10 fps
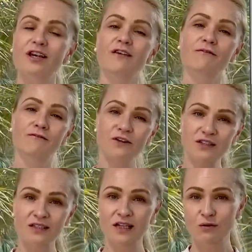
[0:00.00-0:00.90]

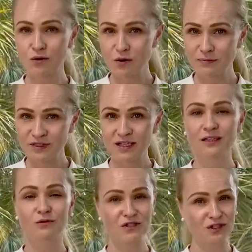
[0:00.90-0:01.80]
Visit our website,
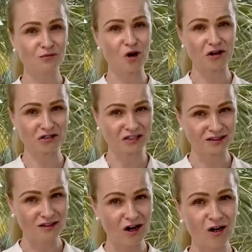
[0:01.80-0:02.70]

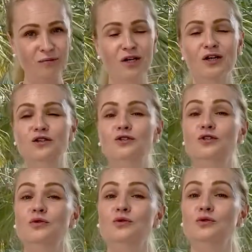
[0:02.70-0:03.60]
resyncproducts.com,
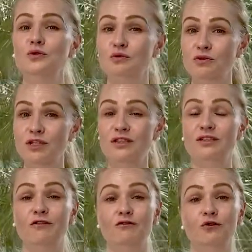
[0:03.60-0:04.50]
to read
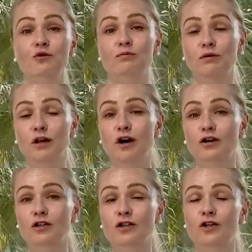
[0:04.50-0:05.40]
the full
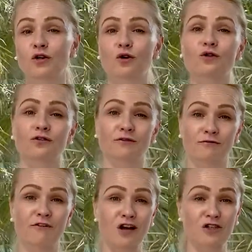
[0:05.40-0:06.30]
blog on
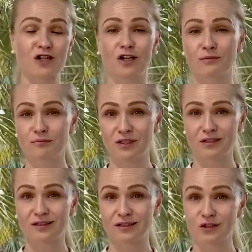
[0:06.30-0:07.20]
fascia being
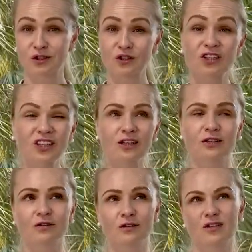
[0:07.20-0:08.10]
the key
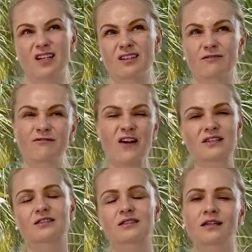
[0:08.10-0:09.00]
and
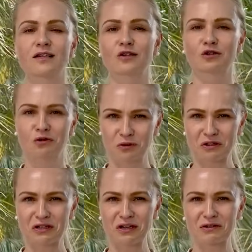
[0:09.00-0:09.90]
fascinating
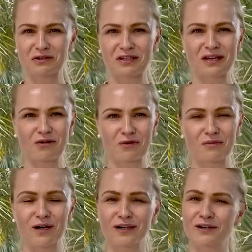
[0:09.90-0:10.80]
communicator in our
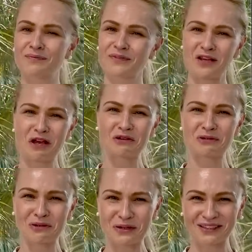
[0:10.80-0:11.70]
body.
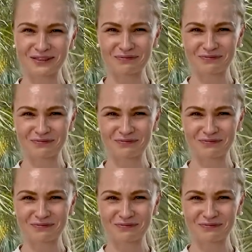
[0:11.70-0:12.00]
Enjoy it.